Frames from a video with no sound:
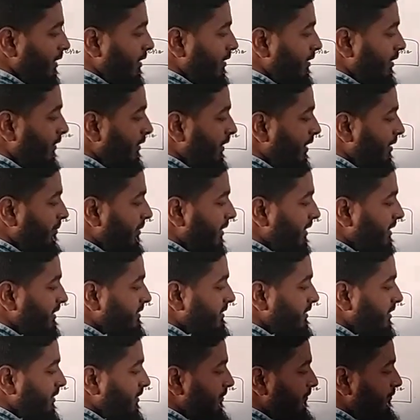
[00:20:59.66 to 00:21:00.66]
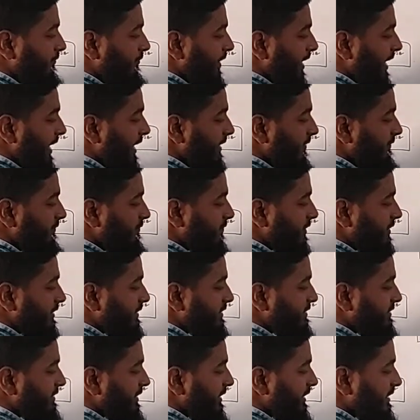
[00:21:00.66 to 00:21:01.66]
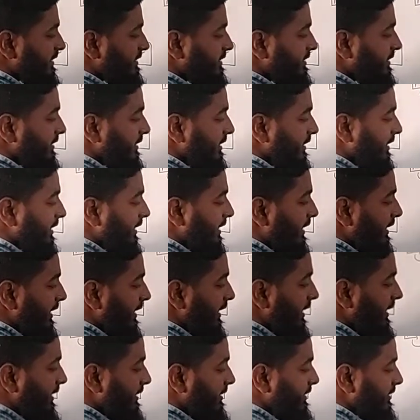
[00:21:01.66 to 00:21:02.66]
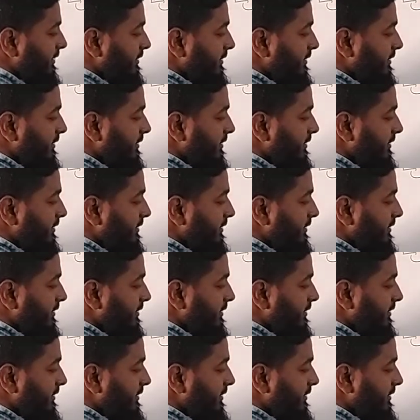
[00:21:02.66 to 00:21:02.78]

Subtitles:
Now the number is 5 6 8